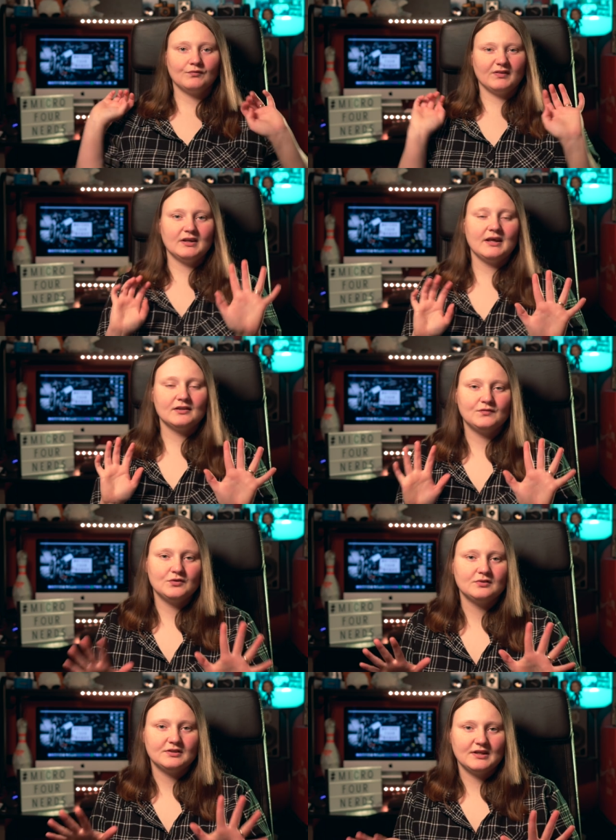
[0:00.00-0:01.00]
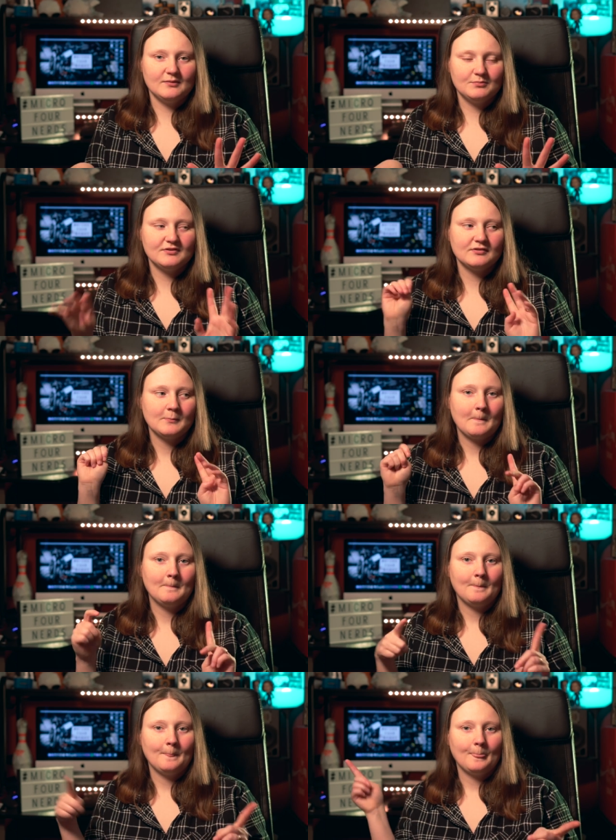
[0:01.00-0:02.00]
For the next few steps,
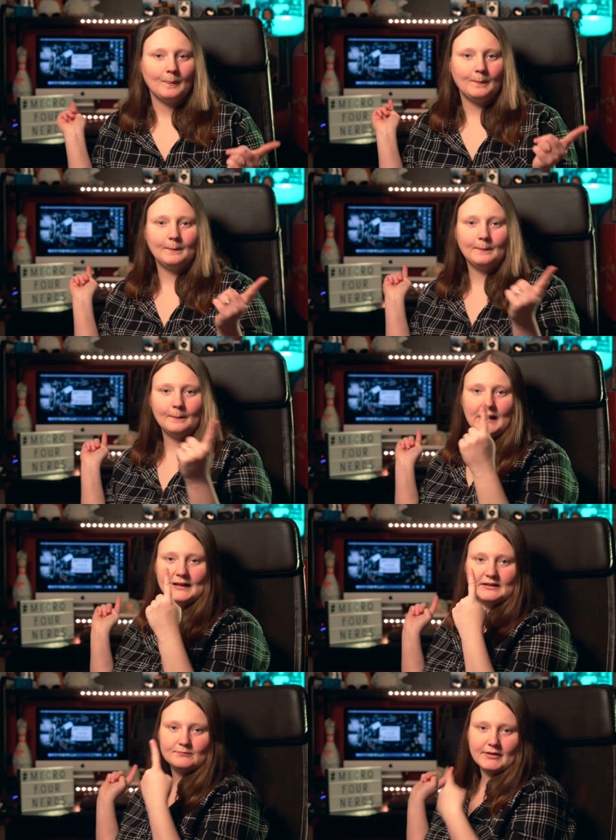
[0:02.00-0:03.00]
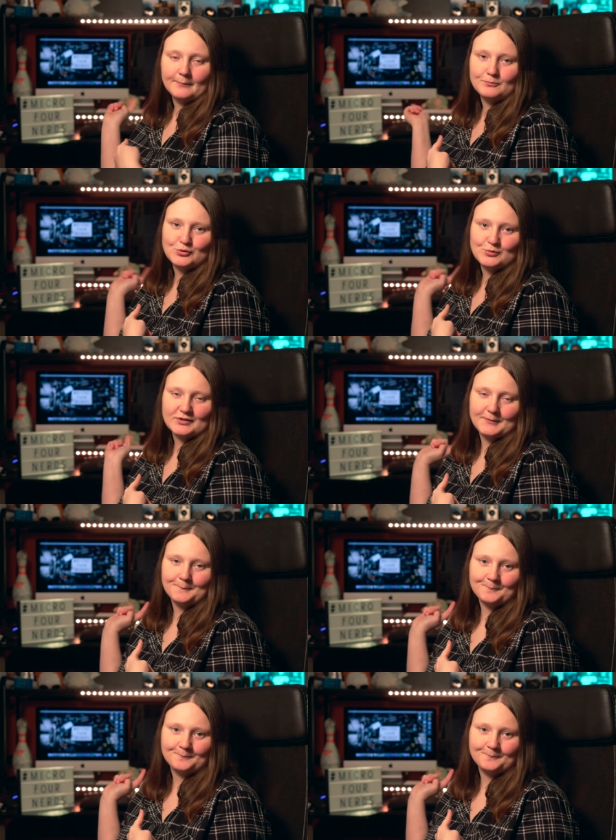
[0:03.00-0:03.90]
I need my computer.